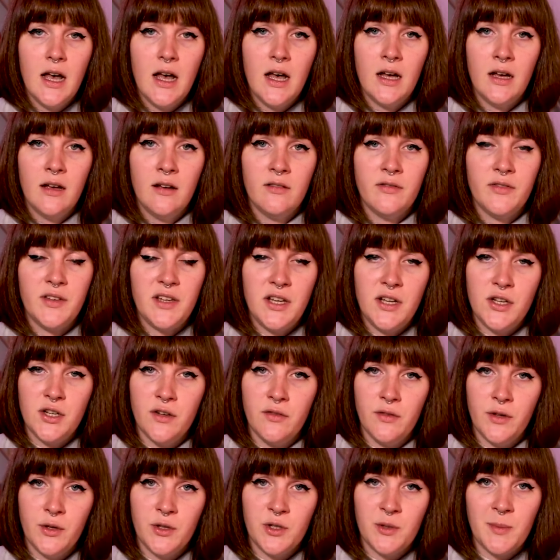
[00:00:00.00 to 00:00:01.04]
of each
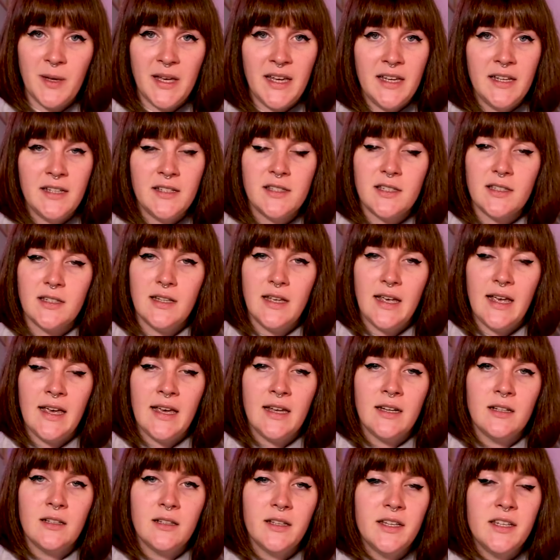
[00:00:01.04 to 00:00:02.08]
of those paints
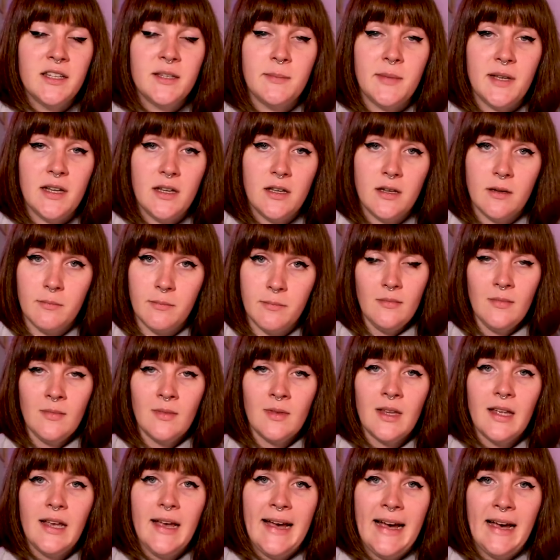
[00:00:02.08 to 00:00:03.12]
and glaze medium.
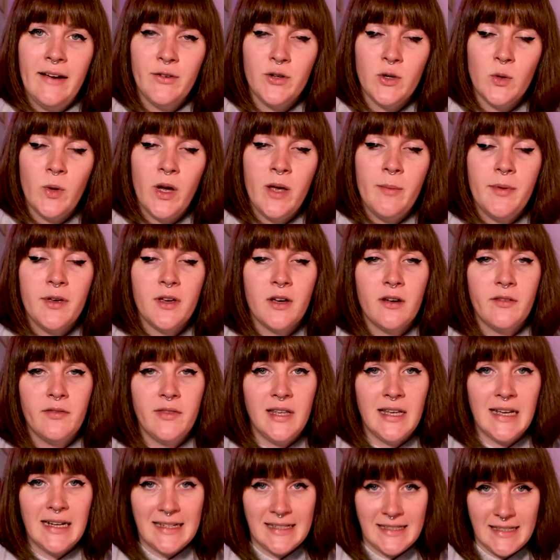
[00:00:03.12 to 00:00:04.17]
After wiping off
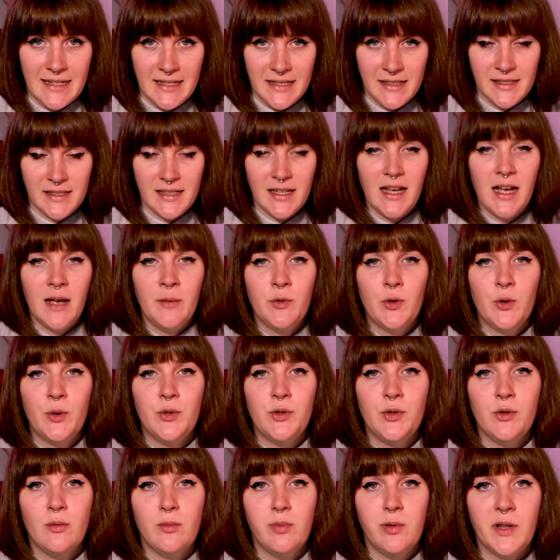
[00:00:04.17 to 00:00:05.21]
the excess, I'm
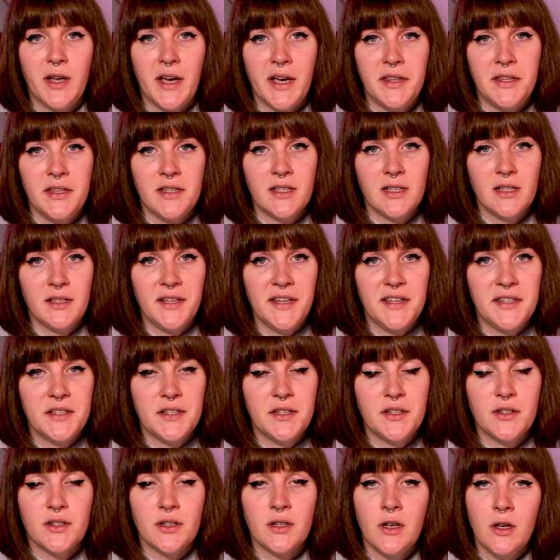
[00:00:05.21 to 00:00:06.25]
going to apply these
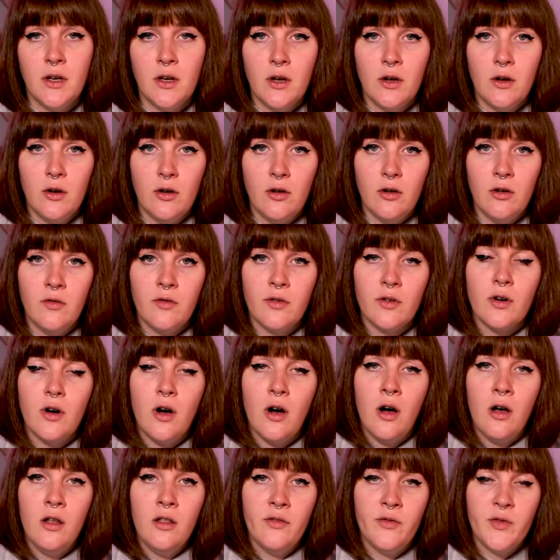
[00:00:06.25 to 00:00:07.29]
glazes over
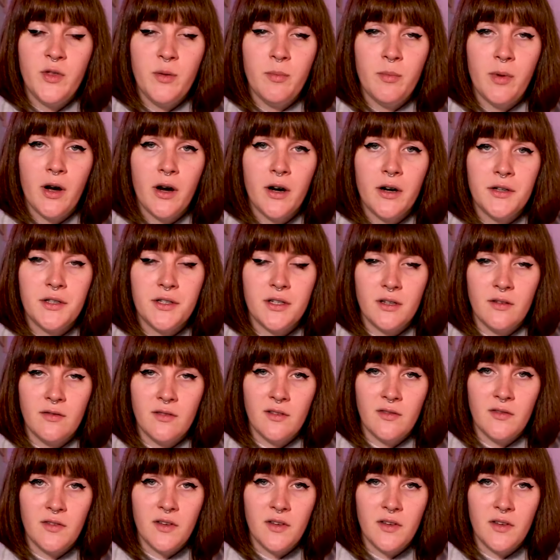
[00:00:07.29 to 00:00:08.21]
all of the parts of the